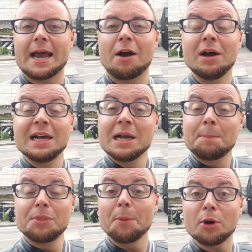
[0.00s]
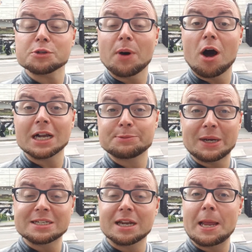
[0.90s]
Now, the Box Park is
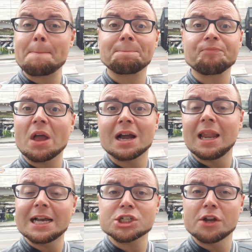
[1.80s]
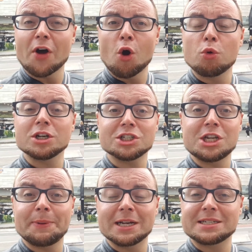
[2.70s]
basically a collection of old
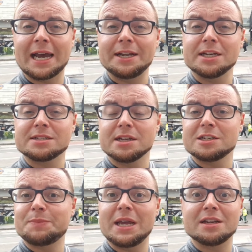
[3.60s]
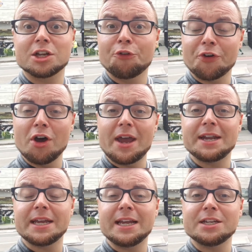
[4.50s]
shipping containers that's been
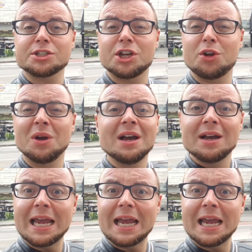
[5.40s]
converted into